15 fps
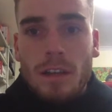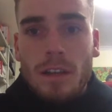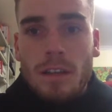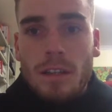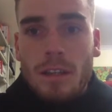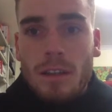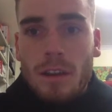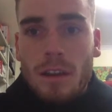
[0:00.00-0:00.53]

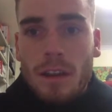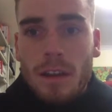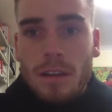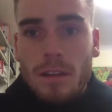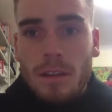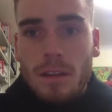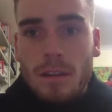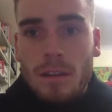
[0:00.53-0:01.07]
said that I
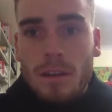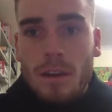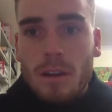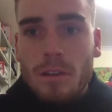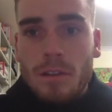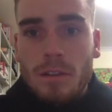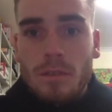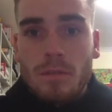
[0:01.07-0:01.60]
need to know
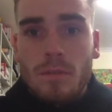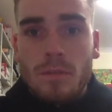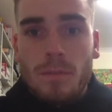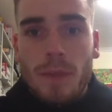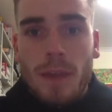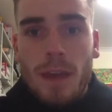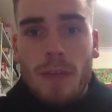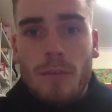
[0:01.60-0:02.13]
the school's
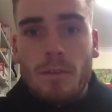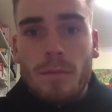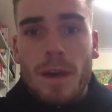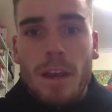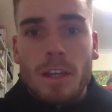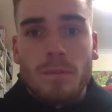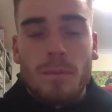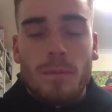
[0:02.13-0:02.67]
behavioural
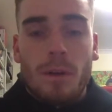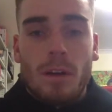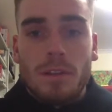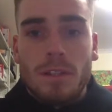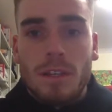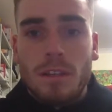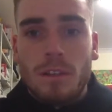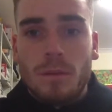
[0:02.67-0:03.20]
management
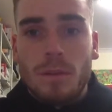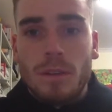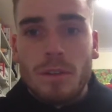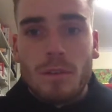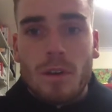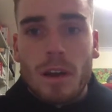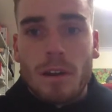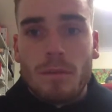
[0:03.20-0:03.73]
policy to
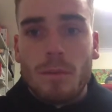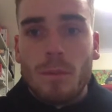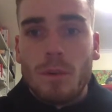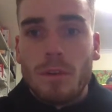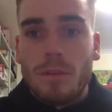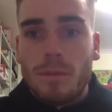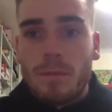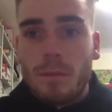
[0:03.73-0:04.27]
ensure I can
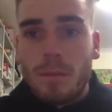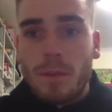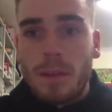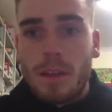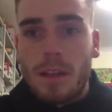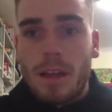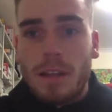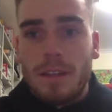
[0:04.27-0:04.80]
remove them from the
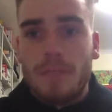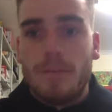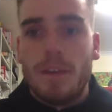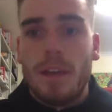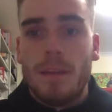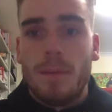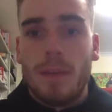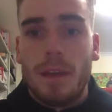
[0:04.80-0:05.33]
class if
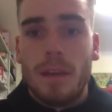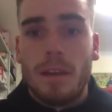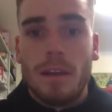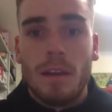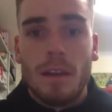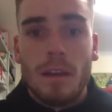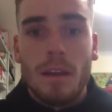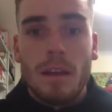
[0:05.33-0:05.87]
need be,
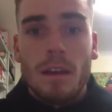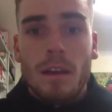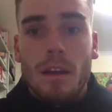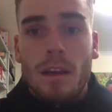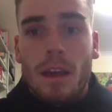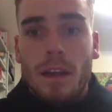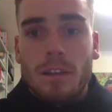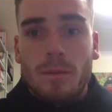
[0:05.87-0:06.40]

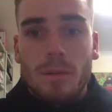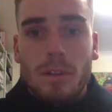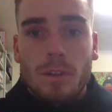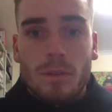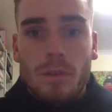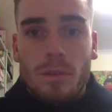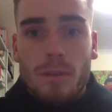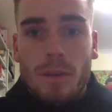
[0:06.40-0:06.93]
and to
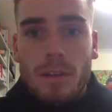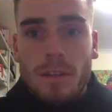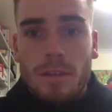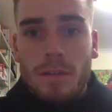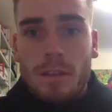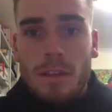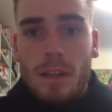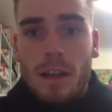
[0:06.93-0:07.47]
ensure the rest
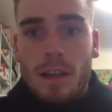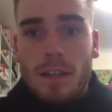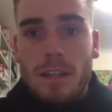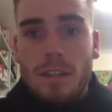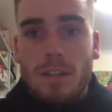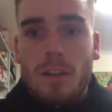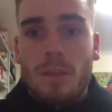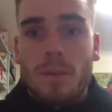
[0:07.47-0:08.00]
of the class
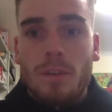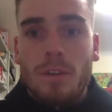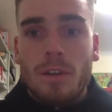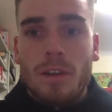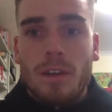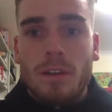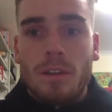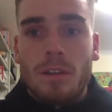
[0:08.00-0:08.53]
has the
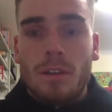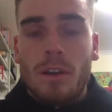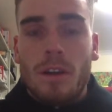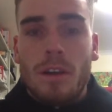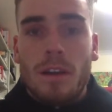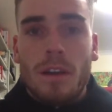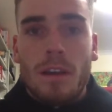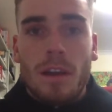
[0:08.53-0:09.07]
opportunity to
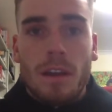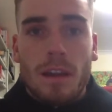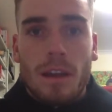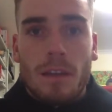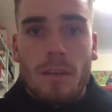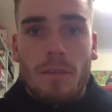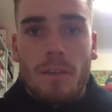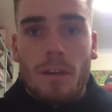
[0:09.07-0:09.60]
learn and get
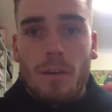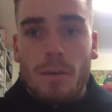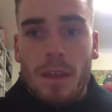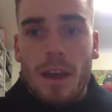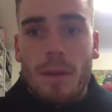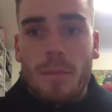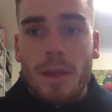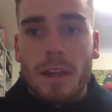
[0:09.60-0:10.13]
involved
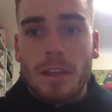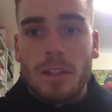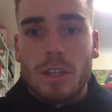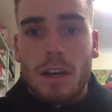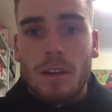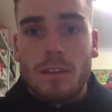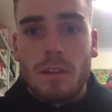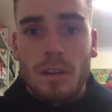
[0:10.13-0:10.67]
without being
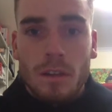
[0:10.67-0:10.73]
judged.